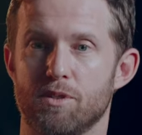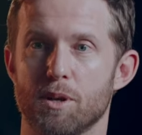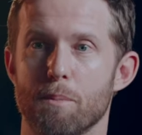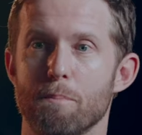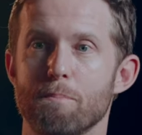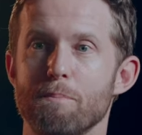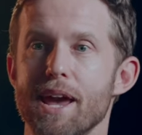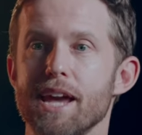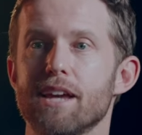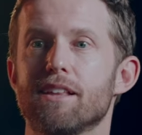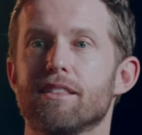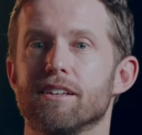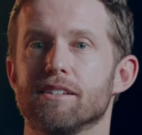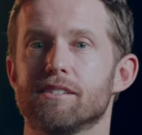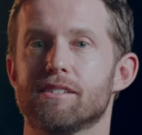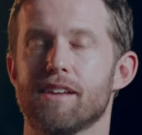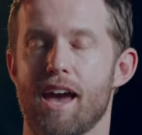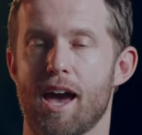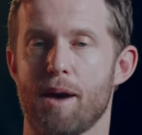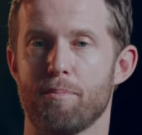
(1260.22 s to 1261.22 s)
To make
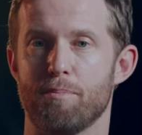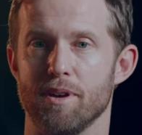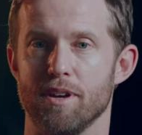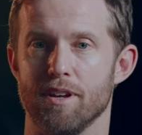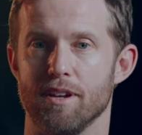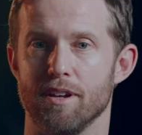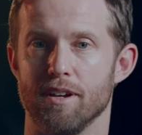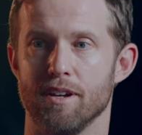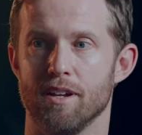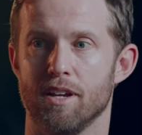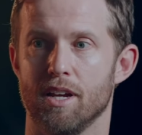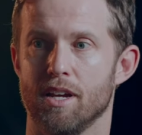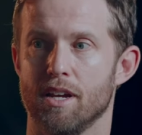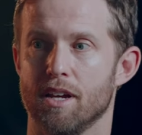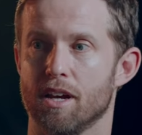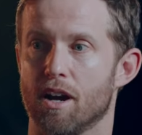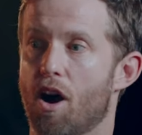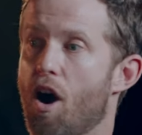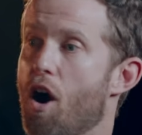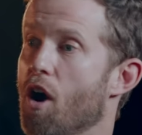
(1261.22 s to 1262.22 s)
this happen,
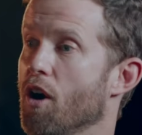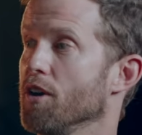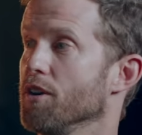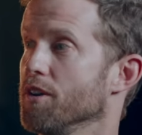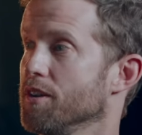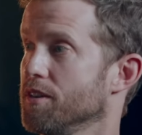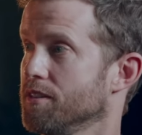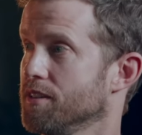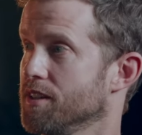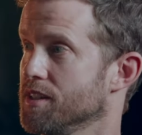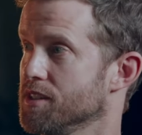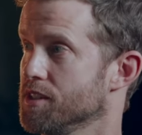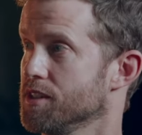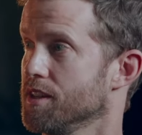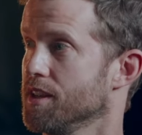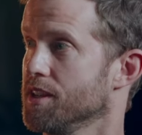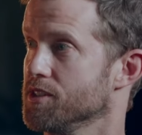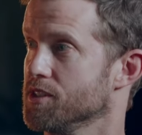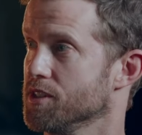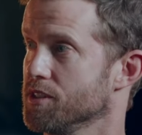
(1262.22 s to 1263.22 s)
art
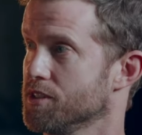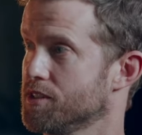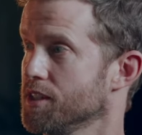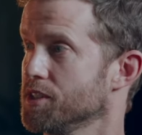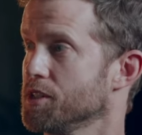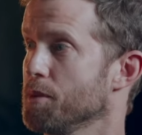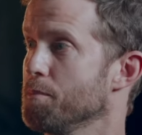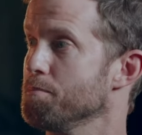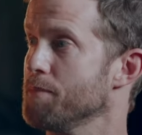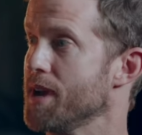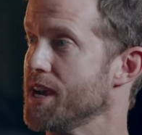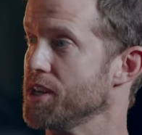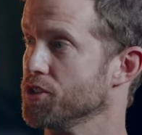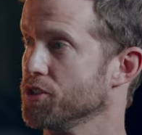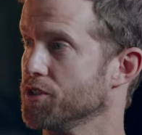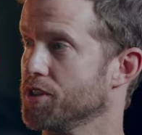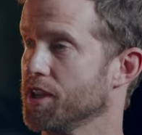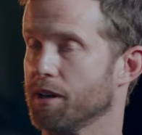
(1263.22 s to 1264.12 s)
is such a major